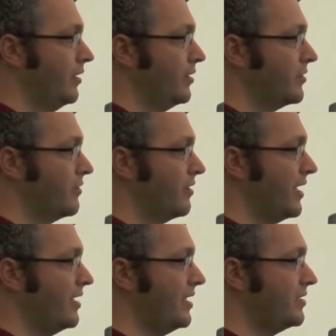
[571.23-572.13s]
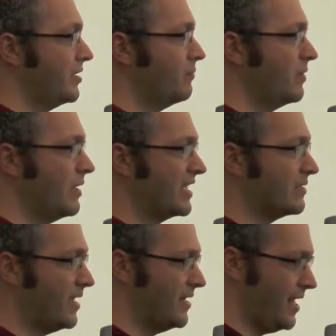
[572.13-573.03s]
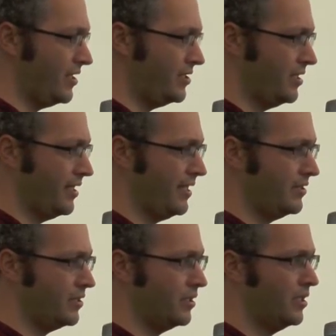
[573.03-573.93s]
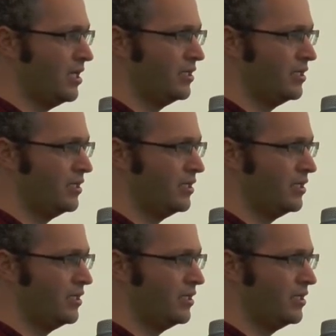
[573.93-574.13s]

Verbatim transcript: so that they need to expend energy, they need to